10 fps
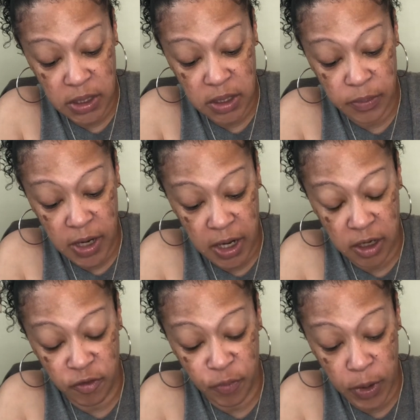some
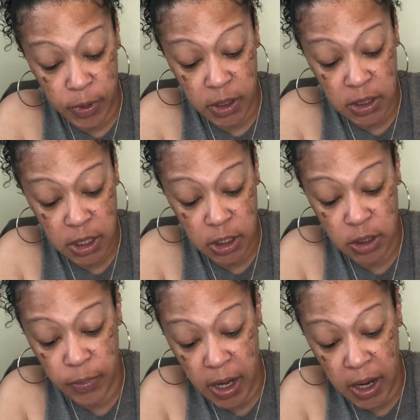negative public
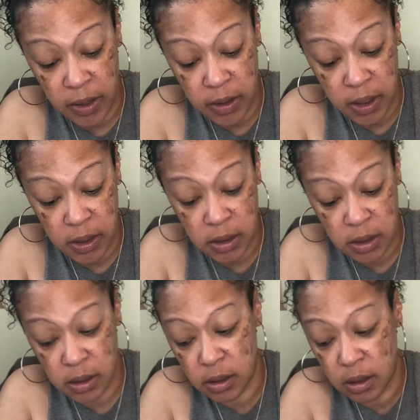attention behind
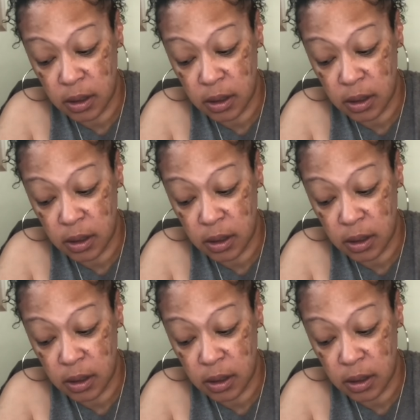this,